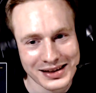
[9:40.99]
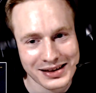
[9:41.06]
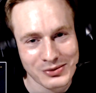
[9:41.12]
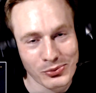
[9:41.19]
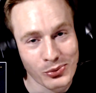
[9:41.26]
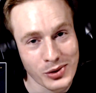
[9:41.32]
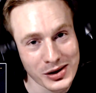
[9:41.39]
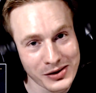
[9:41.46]

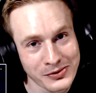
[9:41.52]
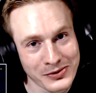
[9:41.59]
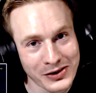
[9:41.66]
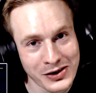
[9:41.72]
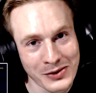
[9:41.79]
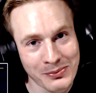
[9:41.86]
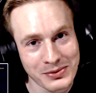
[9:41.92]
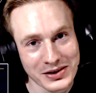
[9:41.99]
One of
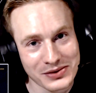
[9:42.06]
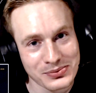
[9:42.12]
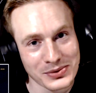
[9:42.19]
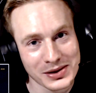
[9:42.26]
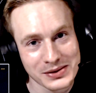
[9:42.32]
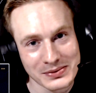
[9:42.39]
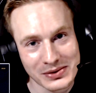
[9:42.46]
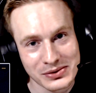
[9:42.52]
them is one
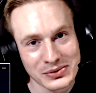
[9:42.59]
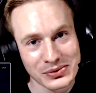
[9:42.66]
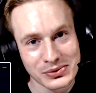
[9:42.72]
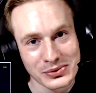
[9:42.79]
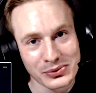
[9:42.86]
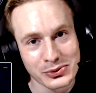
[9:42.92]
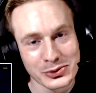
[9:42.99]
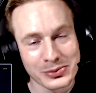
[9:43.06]
of the 2
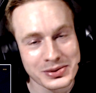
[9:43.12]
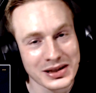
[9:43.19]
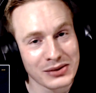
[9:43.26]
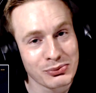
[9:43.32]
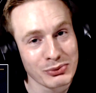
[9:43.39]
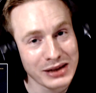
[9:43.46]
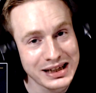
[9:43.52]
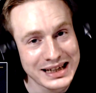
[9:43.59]
groups that
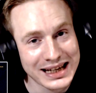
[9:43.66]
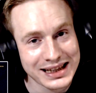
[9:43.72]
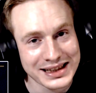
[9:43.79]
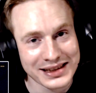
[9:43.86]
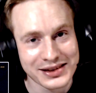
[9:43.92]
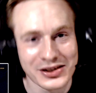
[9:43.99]
we can end